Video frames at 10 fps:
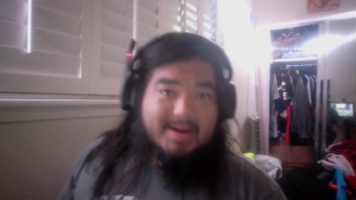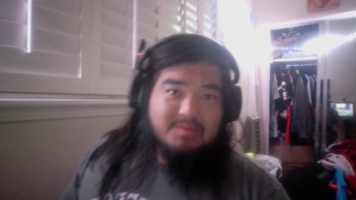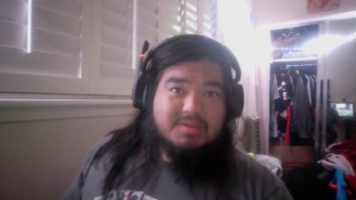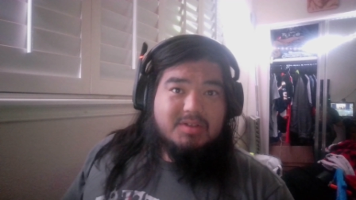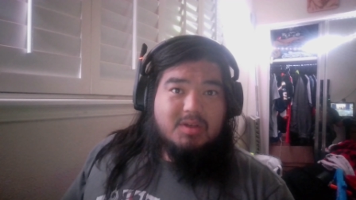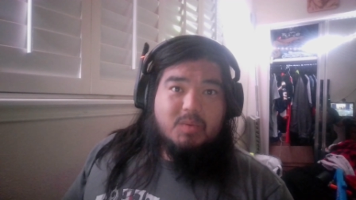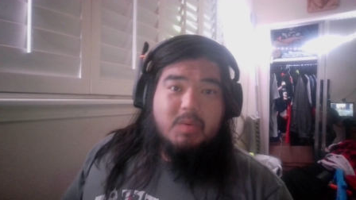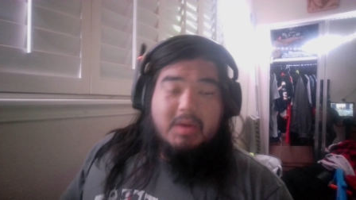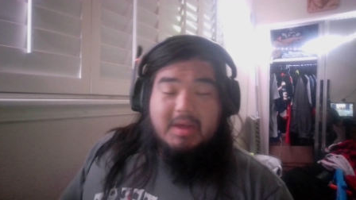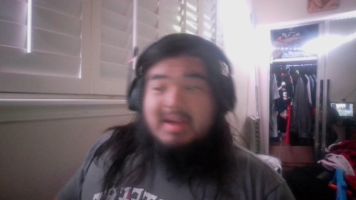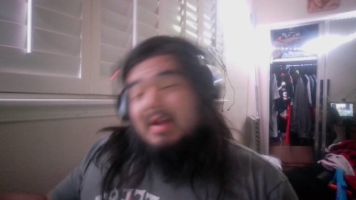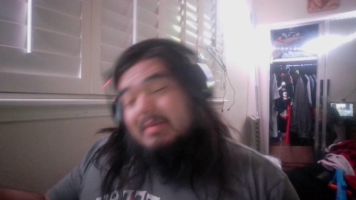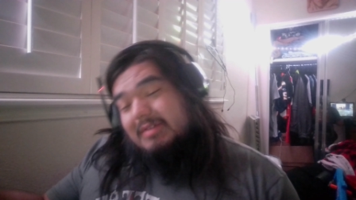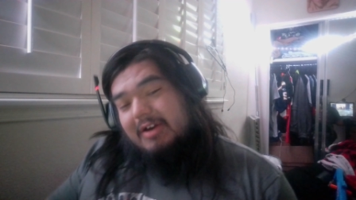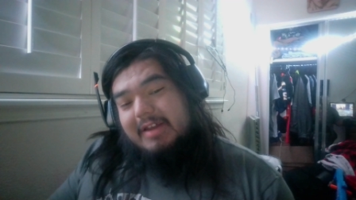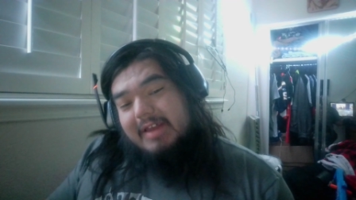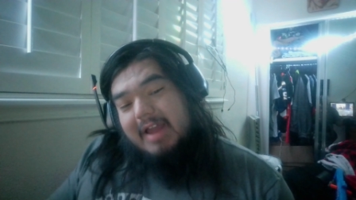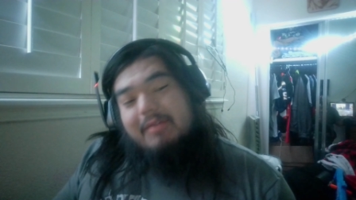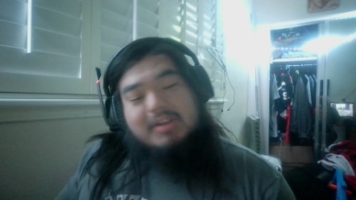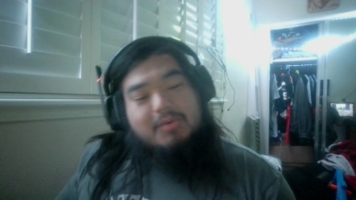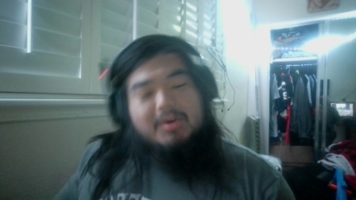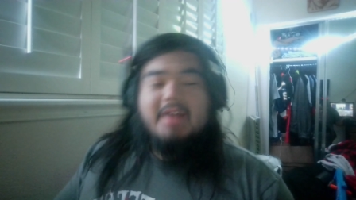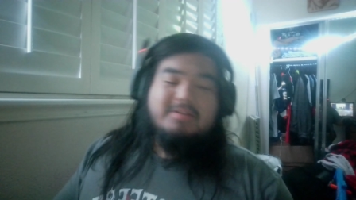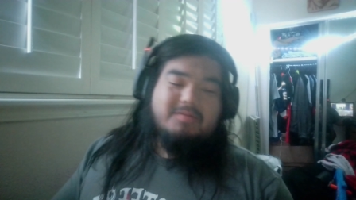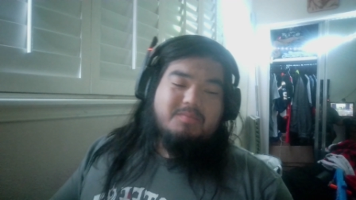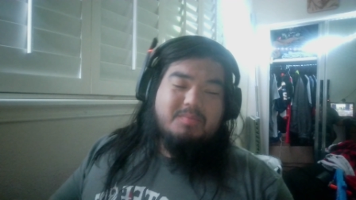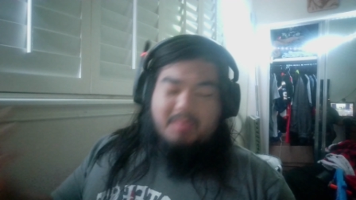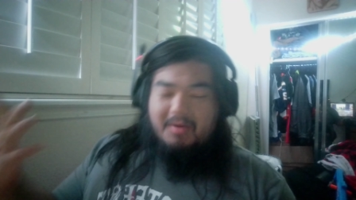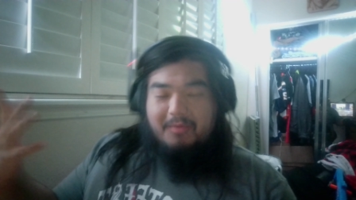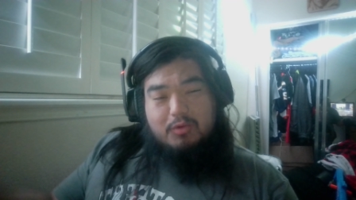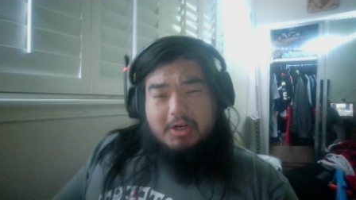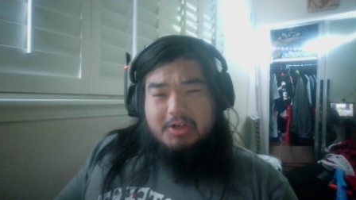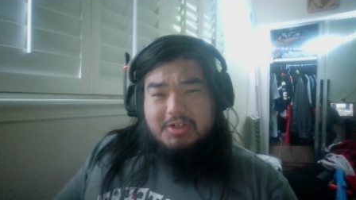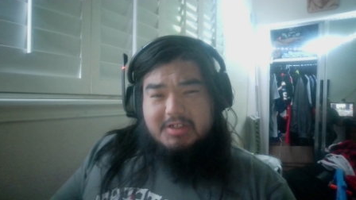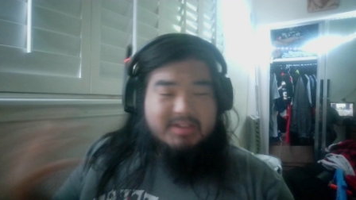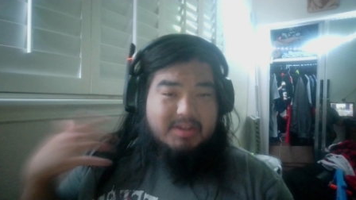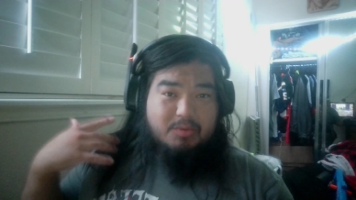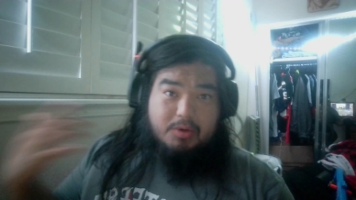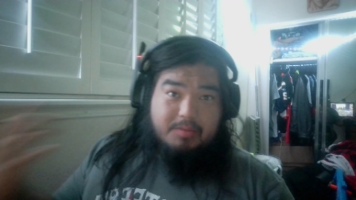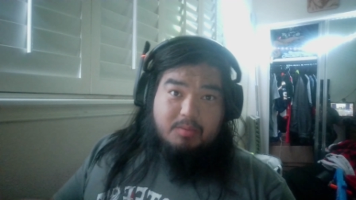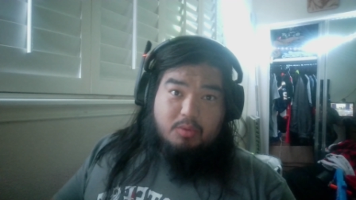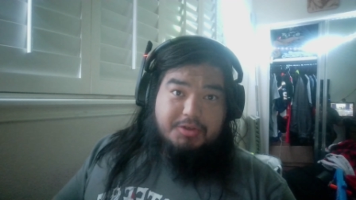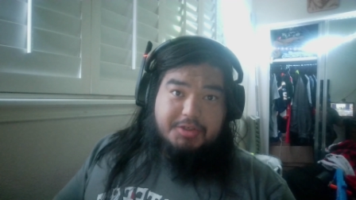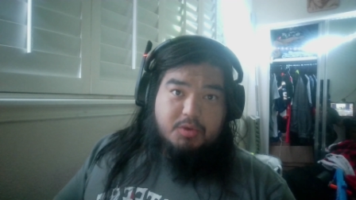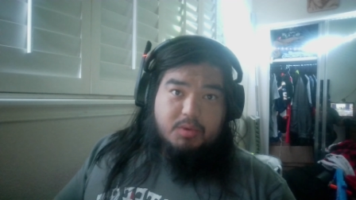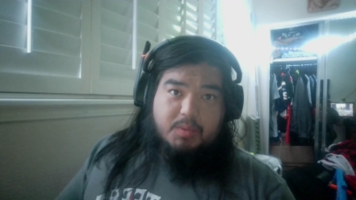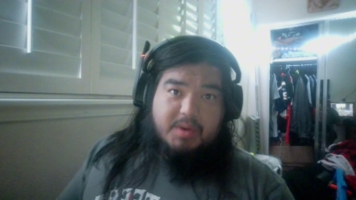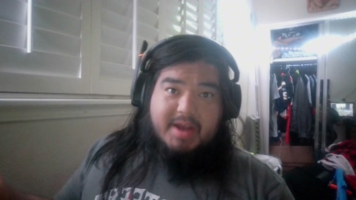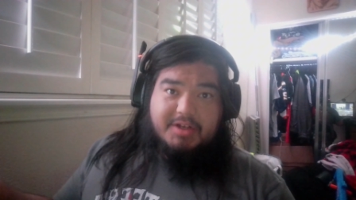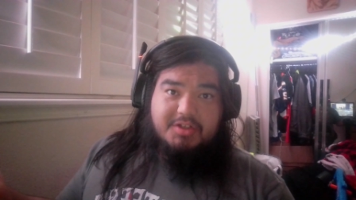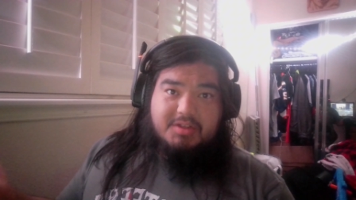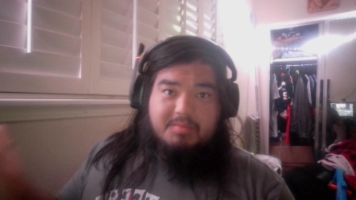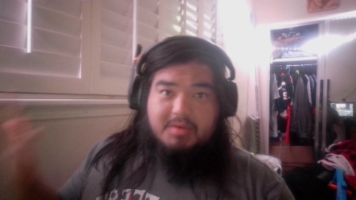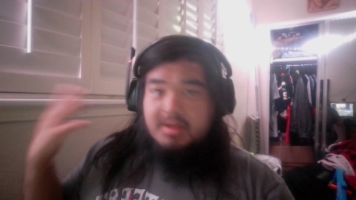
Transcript: So I'm sorry, I wish I would have had my phone charging because there would have been more genuine reactions, but